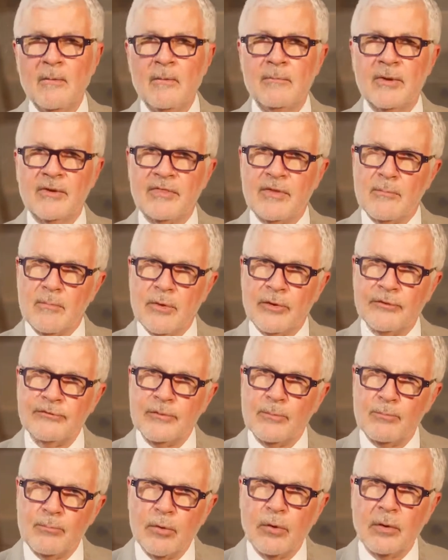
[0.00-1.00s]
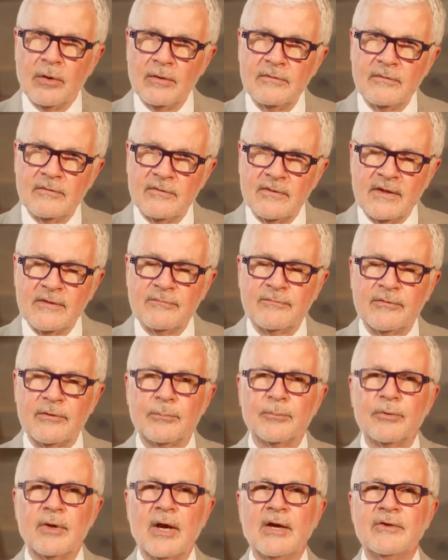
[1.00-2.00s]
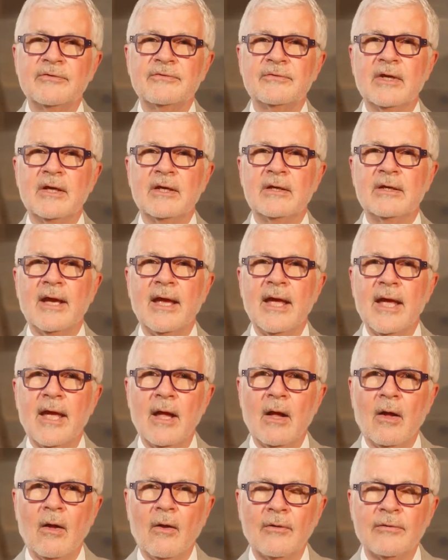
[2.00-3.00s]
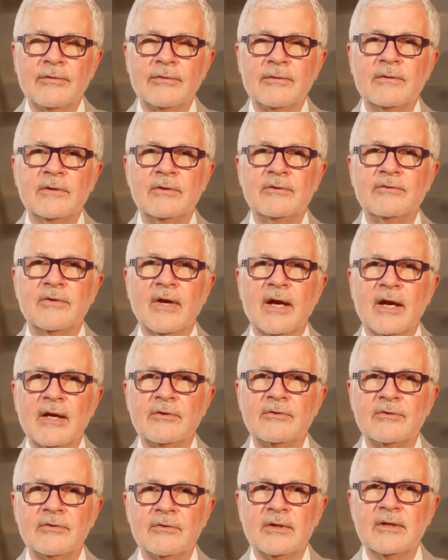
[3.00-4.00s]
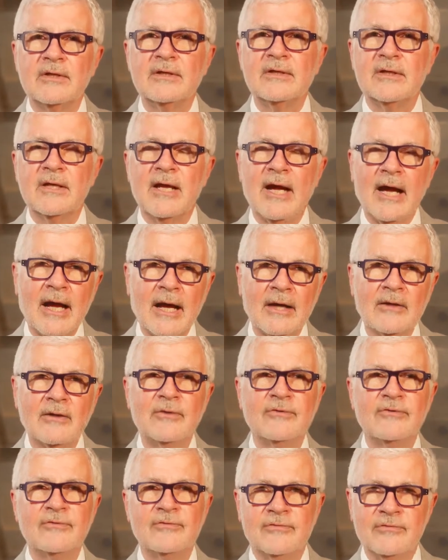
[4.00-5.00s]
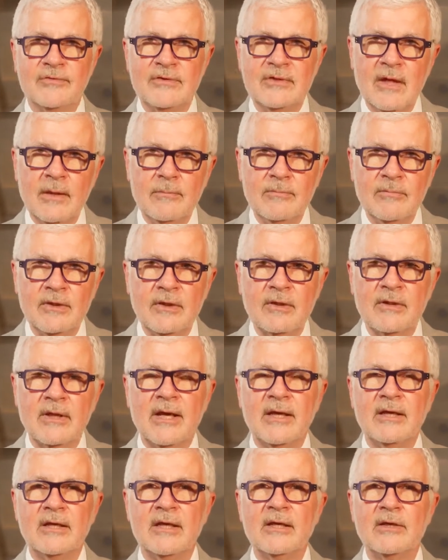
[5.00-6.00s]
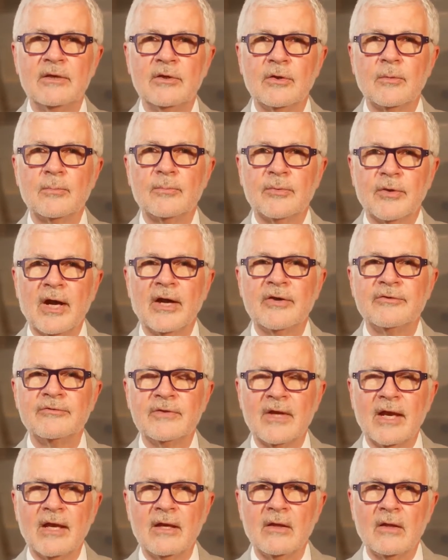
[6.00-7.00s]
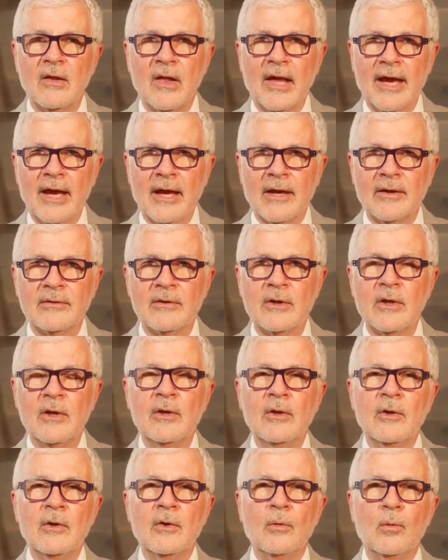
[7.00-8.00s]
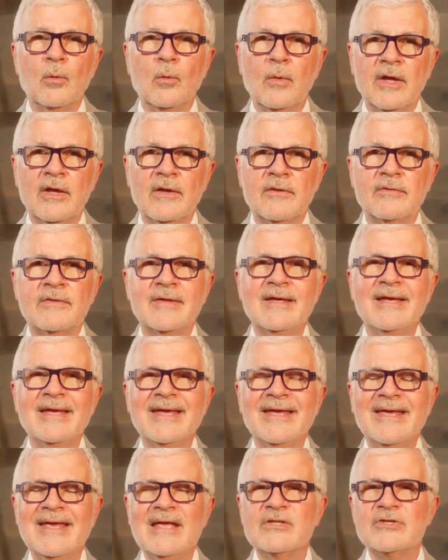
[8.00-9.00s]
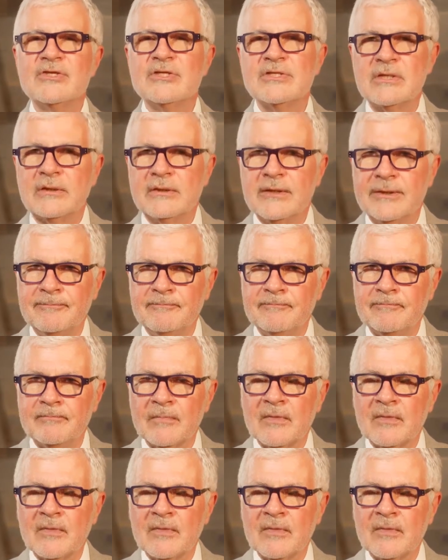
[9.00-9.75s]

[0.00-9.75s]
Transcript: But the most important thing for prostate health is actually not stimulating your prostate gland with insulin.